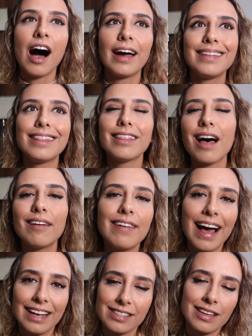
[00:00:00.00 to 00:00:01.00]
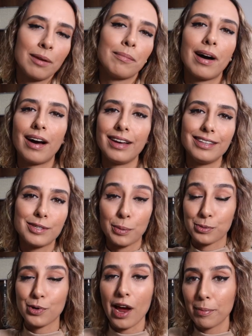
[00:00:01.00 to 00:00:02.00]
I love asking my
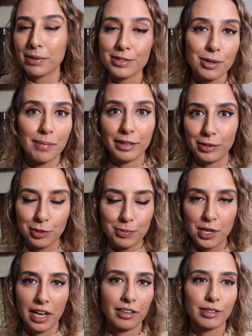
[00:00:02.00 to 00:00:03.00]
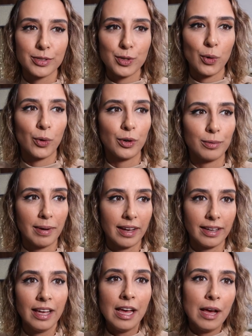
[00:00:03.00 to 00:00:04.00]
subscribers on my YouTube channels or
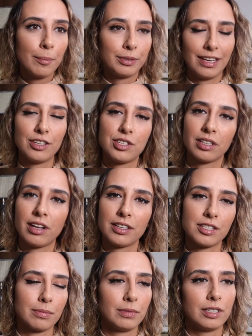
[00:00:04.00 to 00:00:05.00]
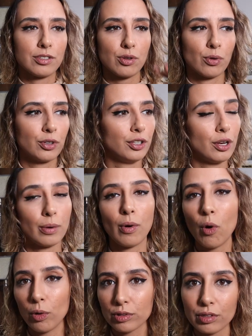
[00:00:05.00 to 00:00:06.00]
my potential customers or you know
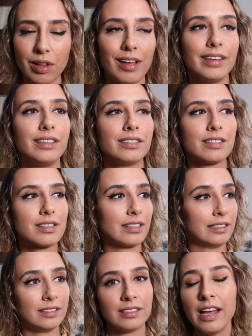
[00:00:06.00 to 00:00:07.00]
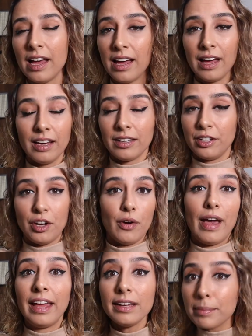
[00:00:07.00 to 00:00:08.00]
old clients and you
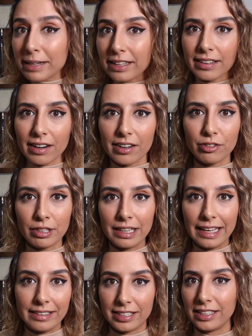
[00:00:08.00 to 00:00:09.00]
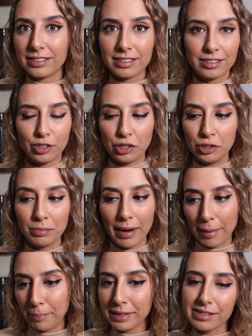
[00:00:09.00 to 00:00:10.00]
know, anybody that are related to
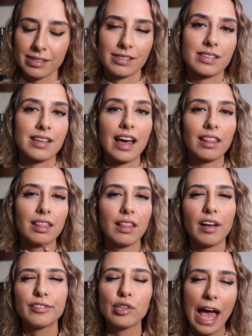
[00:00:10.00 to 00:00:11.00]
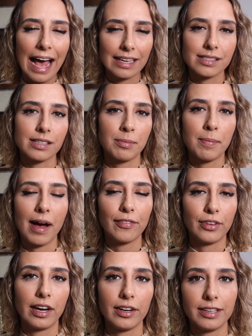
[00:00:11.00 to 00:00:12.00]
my businesses, I love to ask them
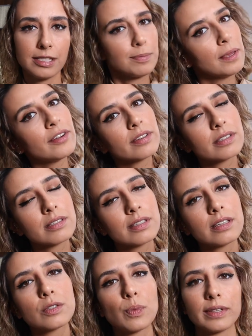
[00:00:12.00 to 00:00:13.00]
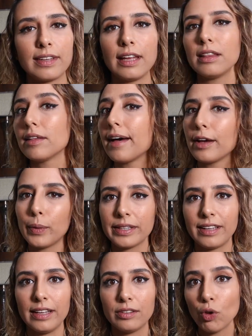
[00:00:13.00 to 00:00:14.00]
about their experiences, what they like,
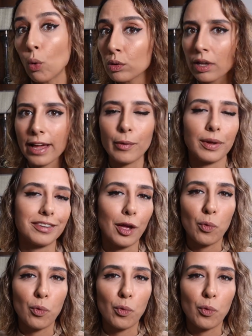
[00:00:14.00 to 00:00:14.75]
what they don't like, what